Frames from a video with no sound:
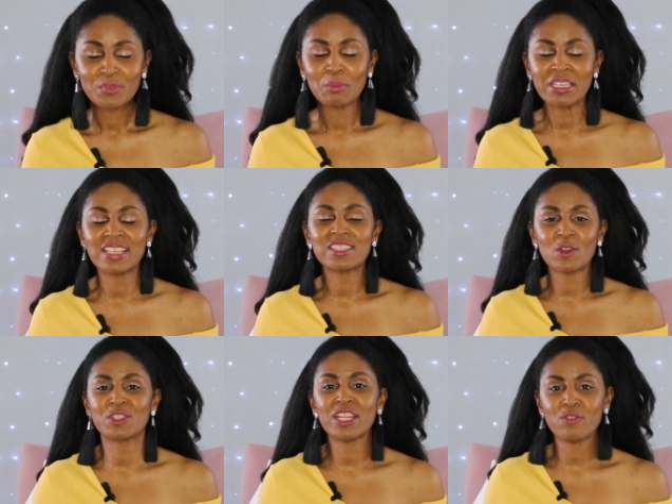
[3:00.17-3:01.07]
because there
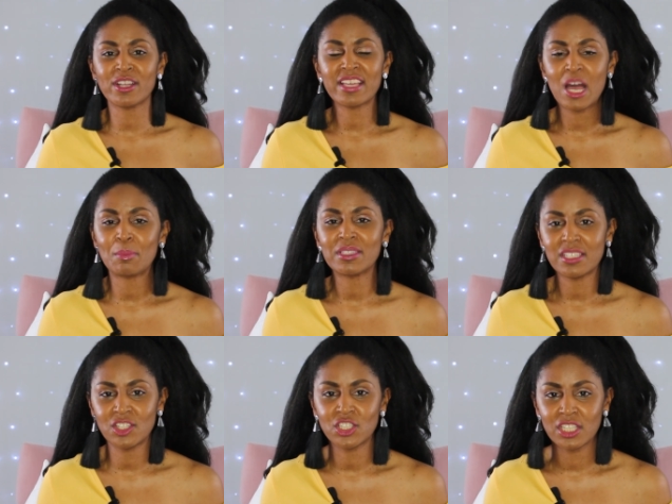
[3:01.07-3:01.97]
are different
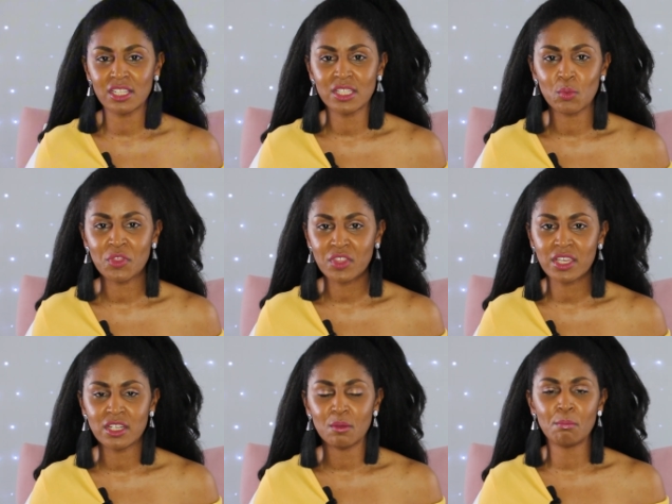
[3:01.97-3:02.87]
competitions
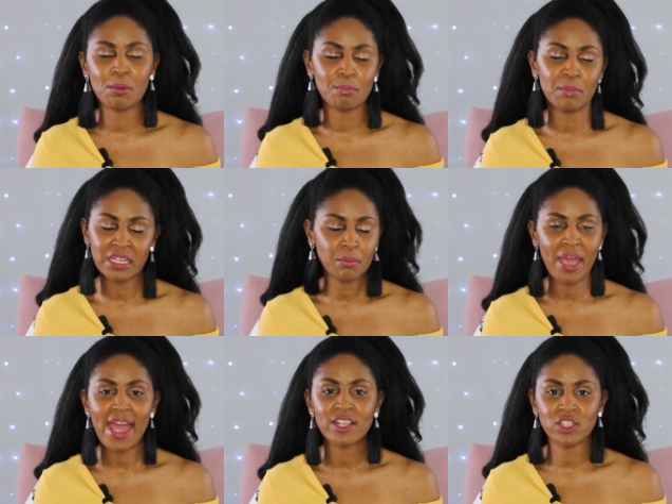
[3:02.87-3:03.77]
within many
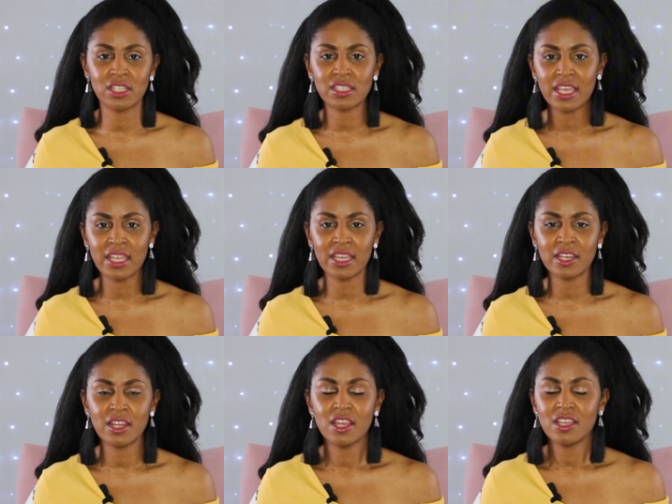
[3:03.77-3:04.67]
pageants,
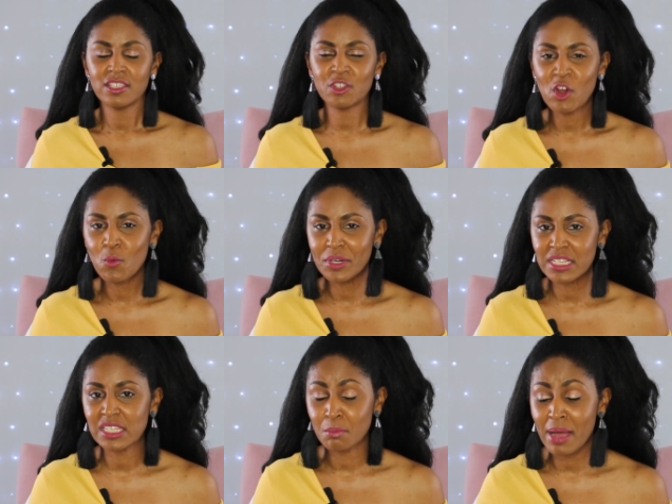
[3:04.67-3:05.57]
and you don't want to
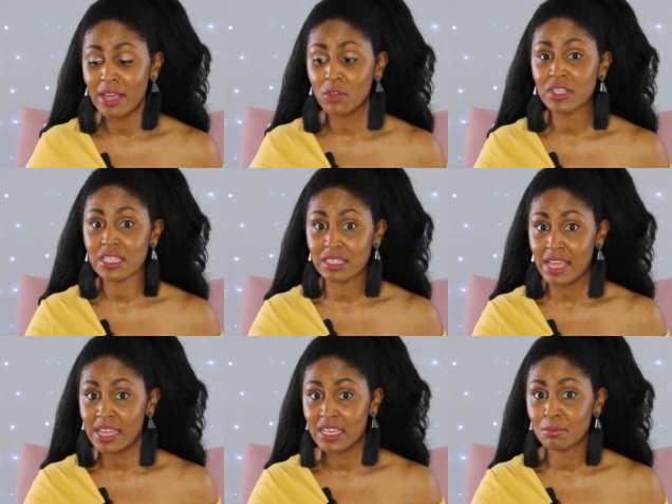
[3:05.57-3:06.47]
smile the
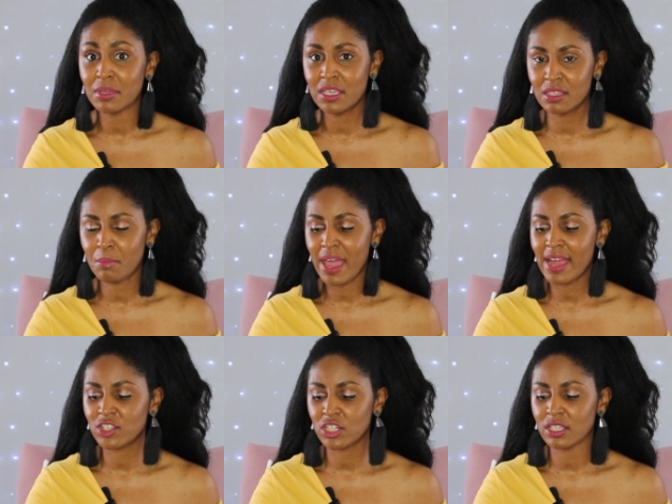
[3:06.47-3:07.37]
same in the
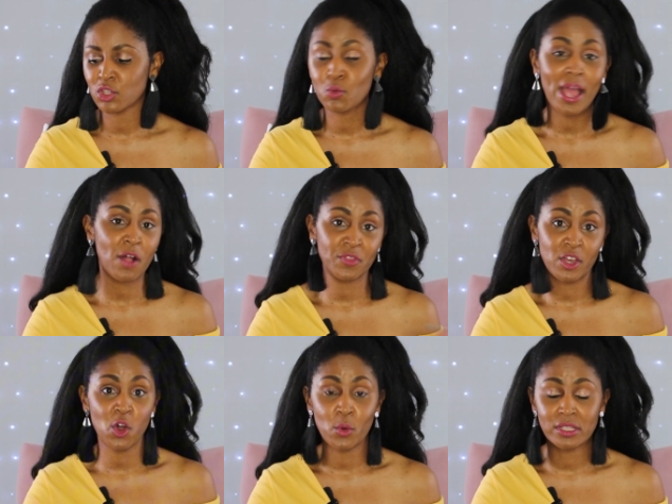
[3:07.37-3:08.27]
pageant throughout the
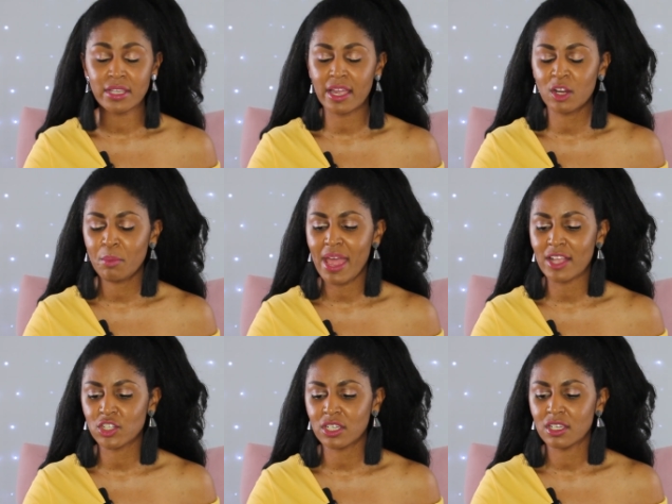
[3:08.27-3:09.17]
whole entire
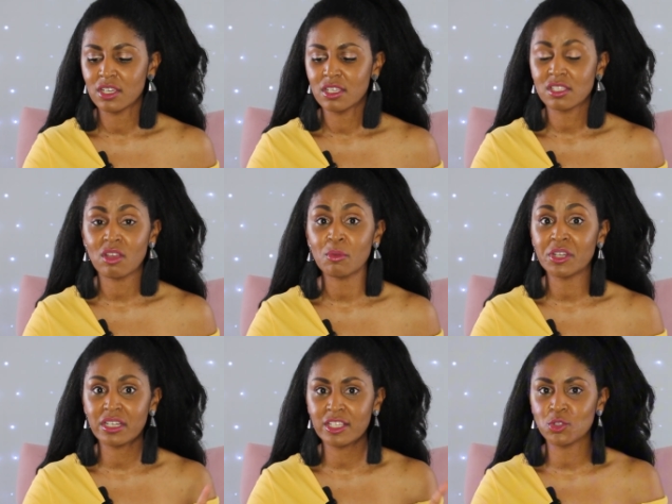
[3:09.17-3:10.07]
pageant. So I'm going
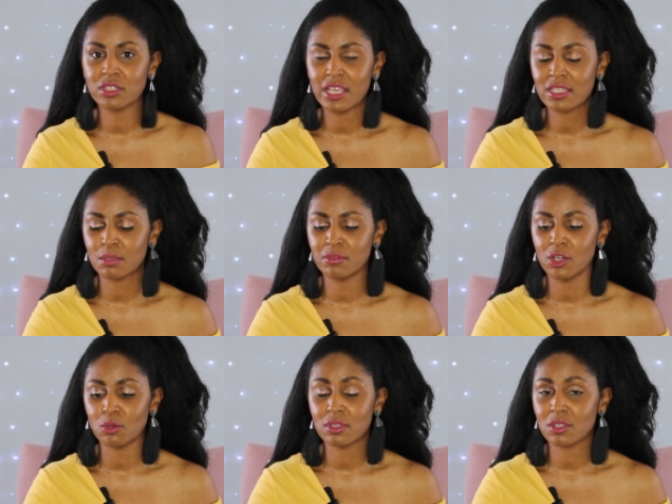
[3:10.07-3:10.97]
to need you to take some
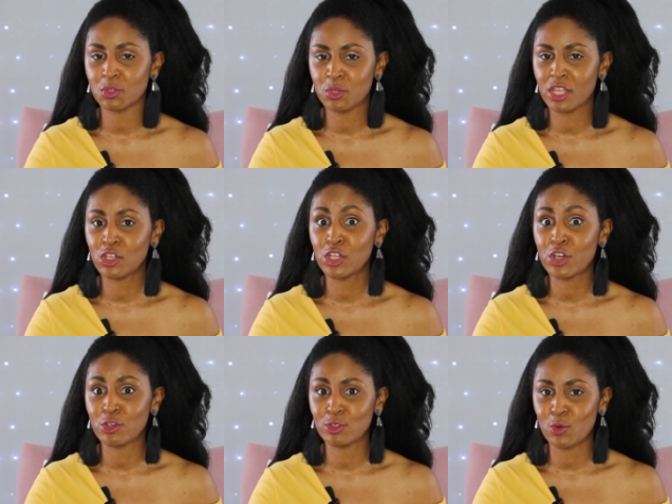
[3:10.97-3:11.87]
notes so you can
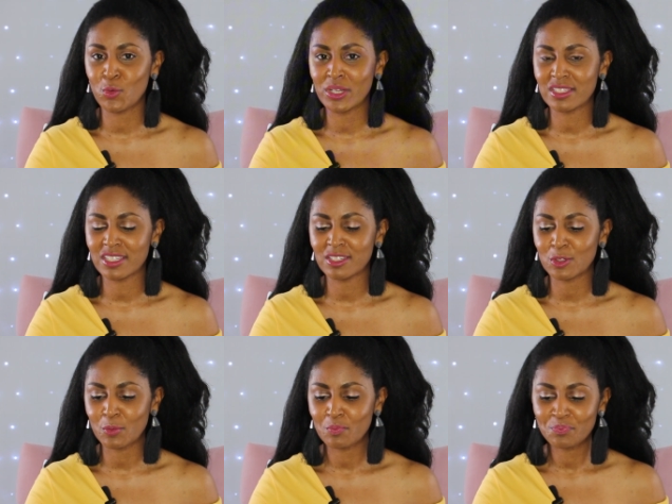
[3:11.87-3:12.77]
learn what to do.